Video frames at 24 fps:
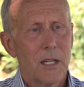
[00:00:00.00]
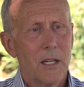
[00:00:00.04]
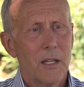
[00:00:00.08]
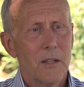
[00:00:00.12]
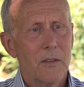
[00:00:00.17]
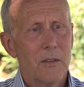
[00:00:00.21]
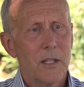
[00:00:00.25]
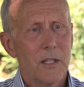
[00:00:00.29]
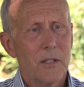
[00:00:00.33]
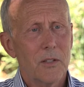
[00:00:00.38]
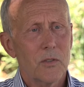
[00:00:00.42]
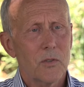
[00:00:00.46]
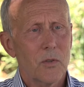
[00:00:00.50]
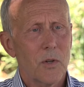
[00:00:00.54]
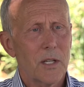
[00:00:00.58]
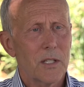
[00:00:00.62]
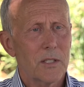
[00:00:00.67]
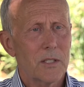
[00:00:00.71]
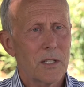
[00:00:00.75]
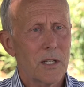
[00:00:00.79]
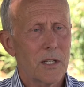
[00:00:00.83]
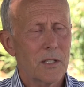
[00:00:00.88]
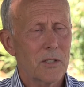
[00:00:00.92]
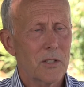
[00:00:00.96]
and then
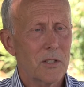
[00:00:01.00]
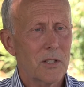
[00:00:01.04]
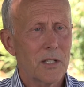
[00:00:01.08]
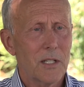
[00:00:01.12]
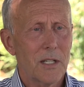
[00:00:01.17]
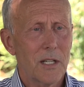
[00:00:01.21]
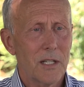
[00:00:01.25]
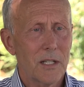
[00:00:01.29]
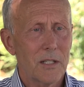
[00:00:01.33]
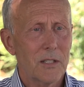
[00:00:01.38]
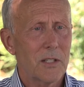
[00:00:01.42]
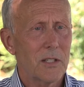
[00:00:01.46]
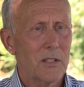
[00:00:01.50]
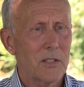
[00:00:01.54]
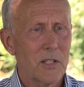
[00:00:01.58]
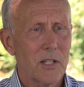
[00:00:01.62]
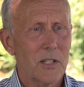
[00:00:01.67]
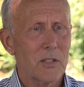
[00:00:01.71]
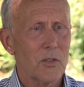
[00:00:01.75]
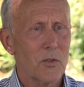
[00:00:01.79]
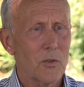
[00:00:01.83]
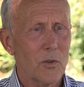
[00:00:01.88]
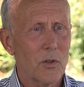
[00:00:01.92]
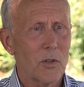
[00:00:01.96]
transitioned it into
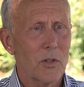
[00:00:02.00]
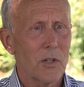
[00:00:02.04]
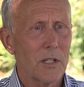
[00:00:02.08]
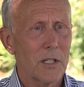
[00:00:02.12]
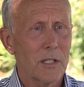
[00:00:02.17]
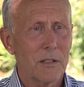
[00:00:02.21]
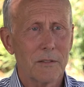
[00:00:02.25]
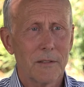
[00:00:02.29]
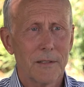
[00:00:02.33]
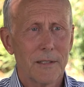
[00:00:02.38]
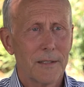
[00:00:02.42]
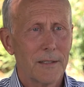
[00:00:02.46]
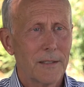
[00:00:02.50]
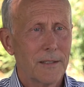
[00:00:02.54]
just growing